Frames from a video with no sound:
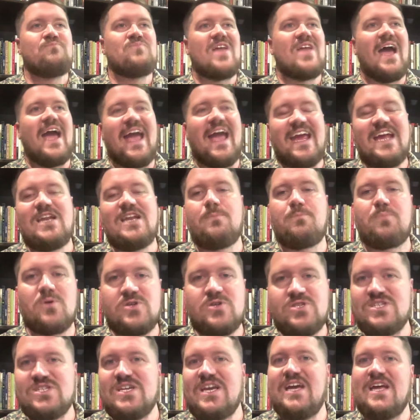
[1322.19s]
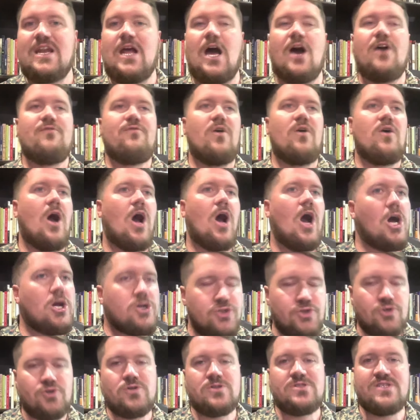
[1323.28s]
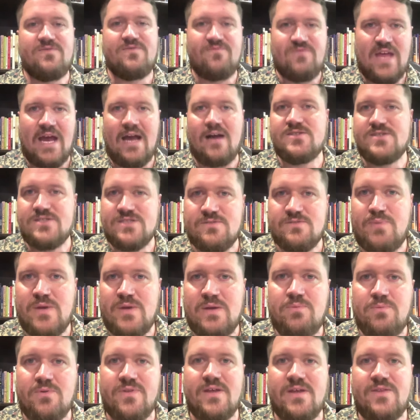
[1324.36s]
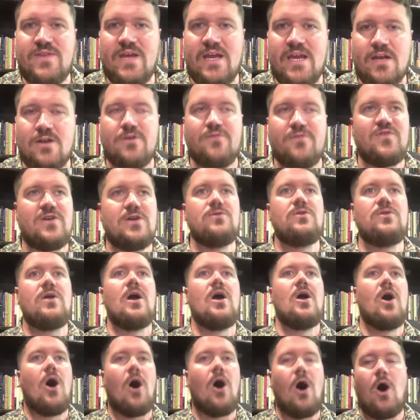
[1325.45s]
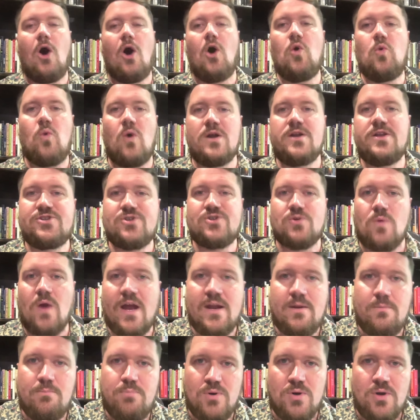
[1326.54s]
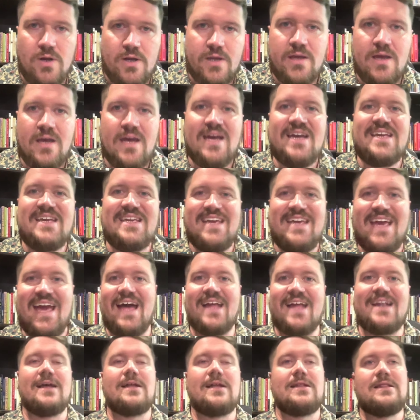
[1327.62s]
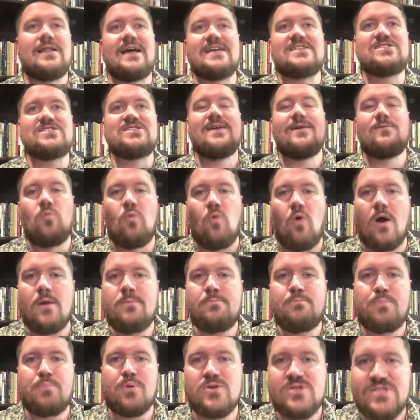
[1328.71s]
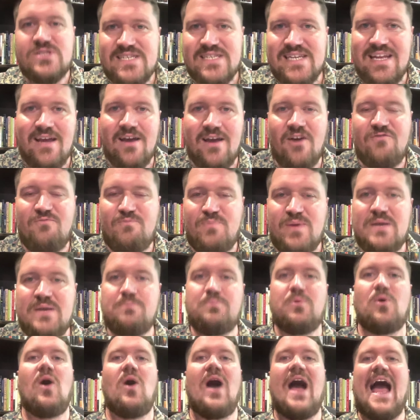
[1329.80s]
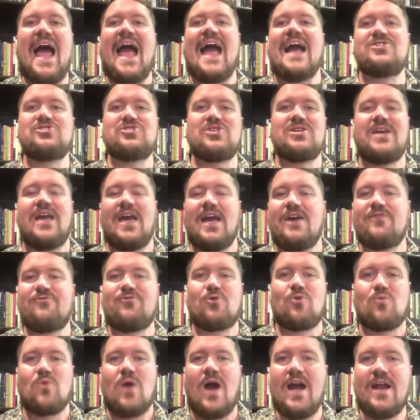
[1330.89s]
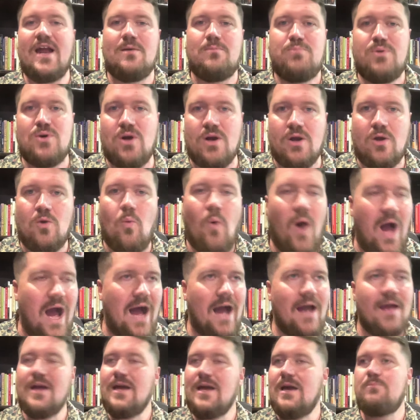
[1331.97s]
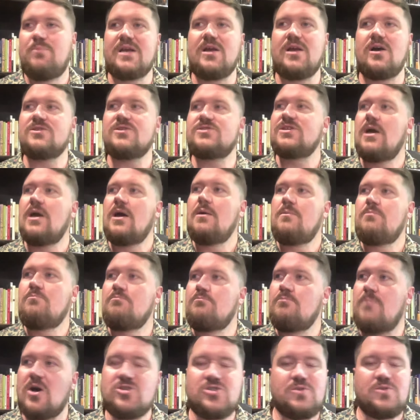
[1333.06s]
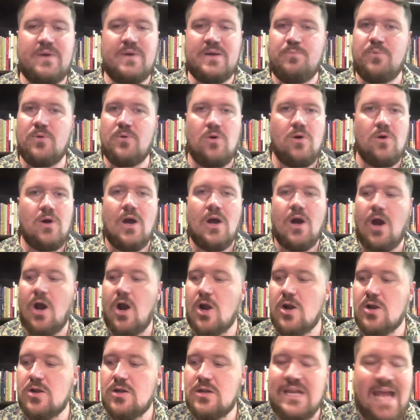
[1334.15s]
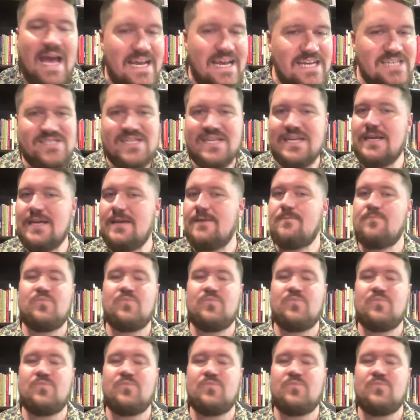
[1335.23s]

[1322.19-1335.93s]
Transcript: 80% of hundreds of thousands of people that they interviewed all wanted to write a book. Yet, less than 1% of people actually ever write a book. Why? Because most people are lazy.